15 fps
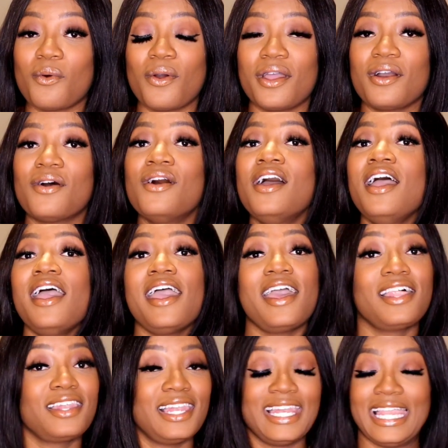oil
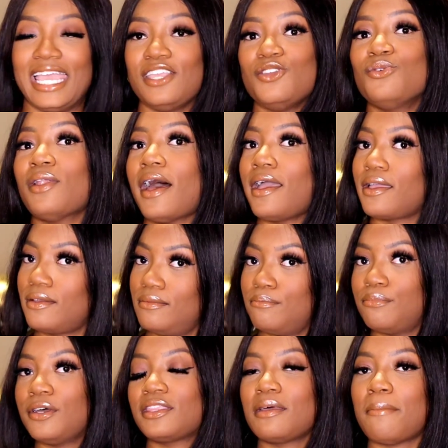and you like
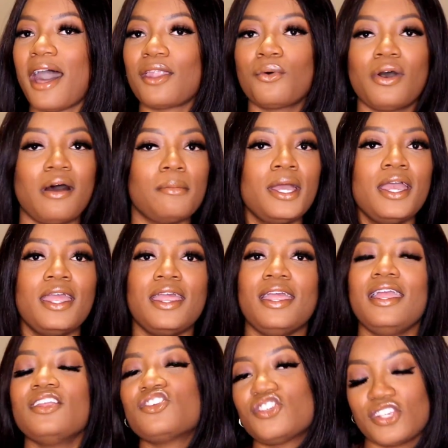put the bottle up,
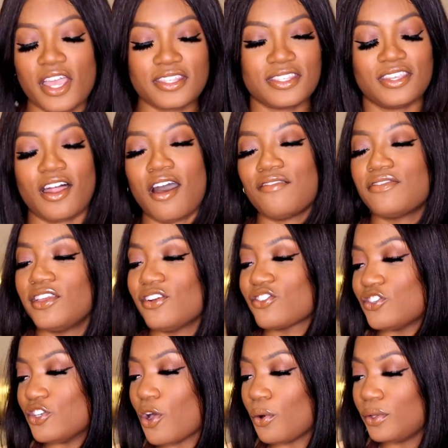it shuts it off.
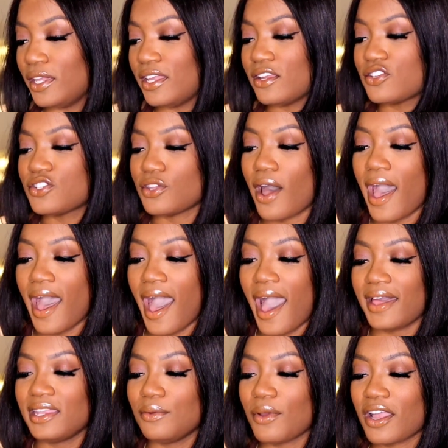There's no leakage. So I
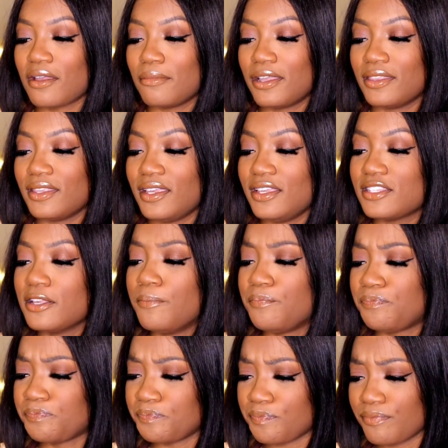highly recommend these.
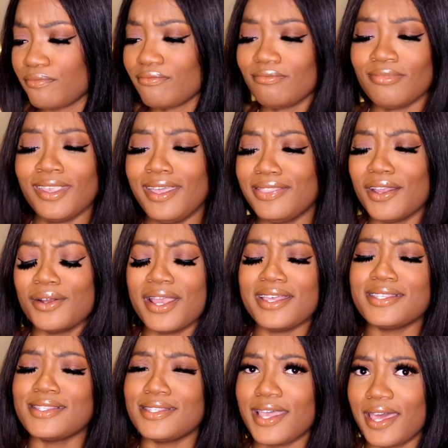They're
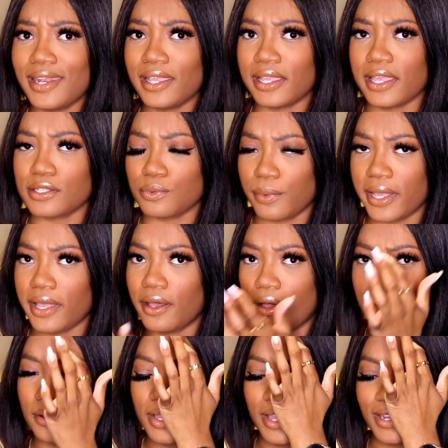aesthetic as
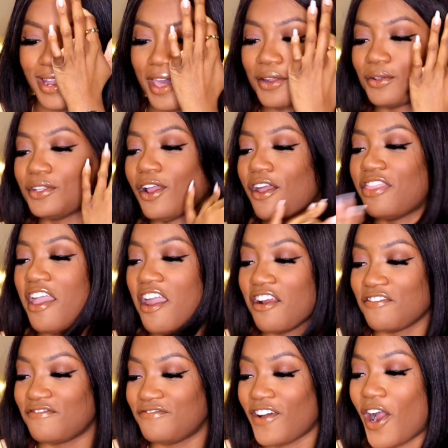well. Not only
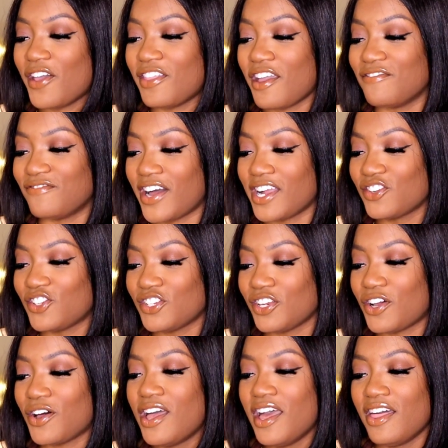are they
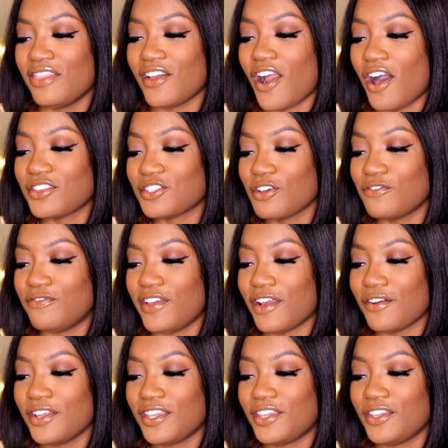functional, they're also
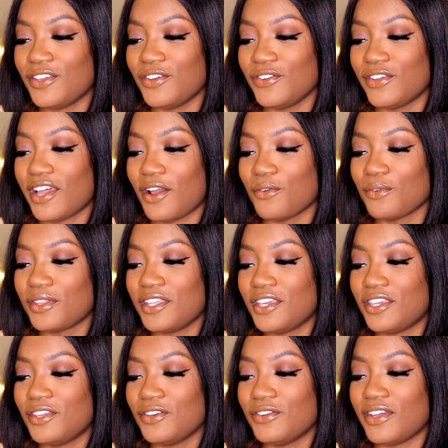very cute. A
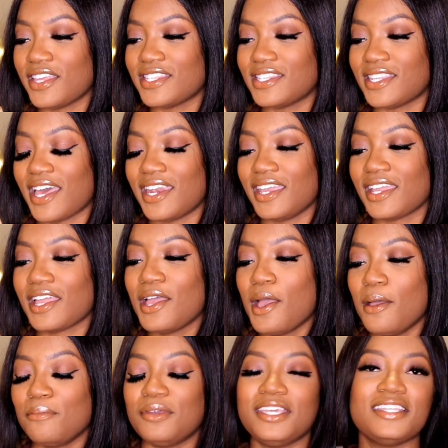really cute aesthetic
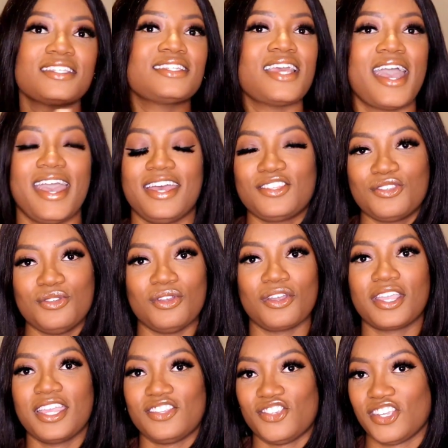piece to add to
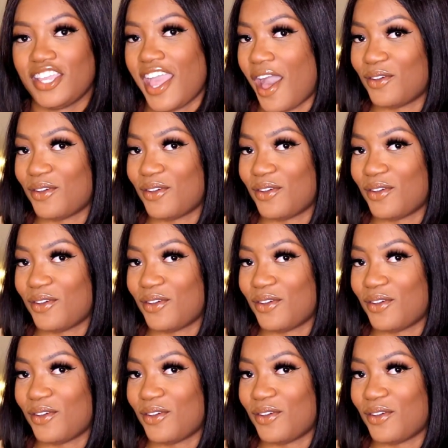your kitchen